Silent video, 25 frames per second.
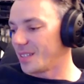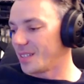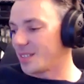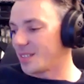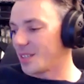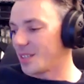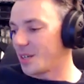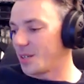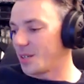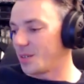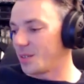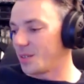
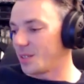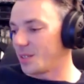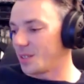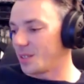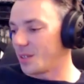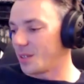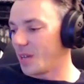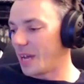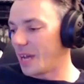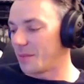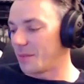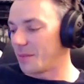so
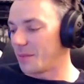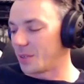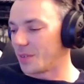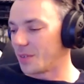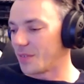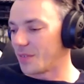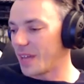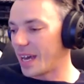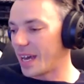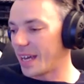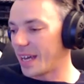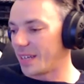so you have all
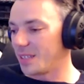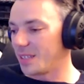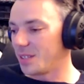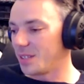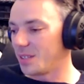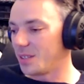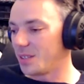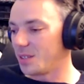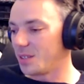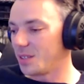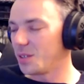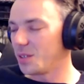of that
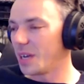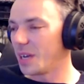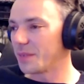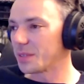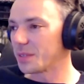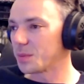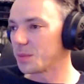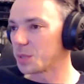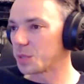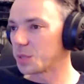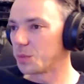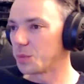you, you, do
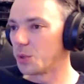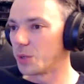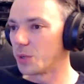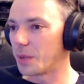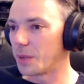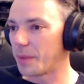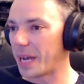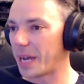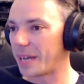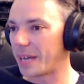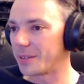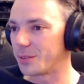have some
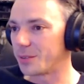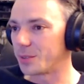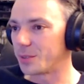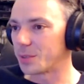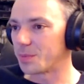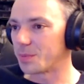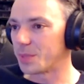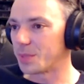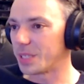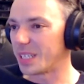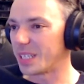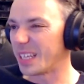smaller
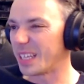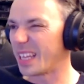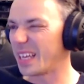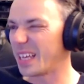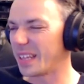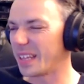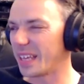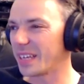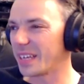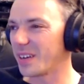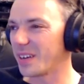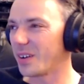panels but
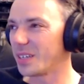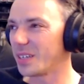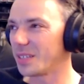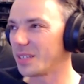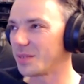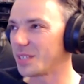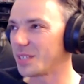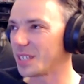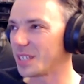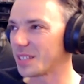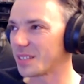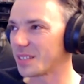they, they kind
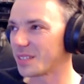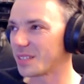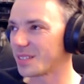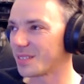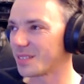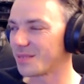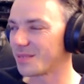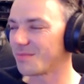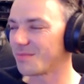of just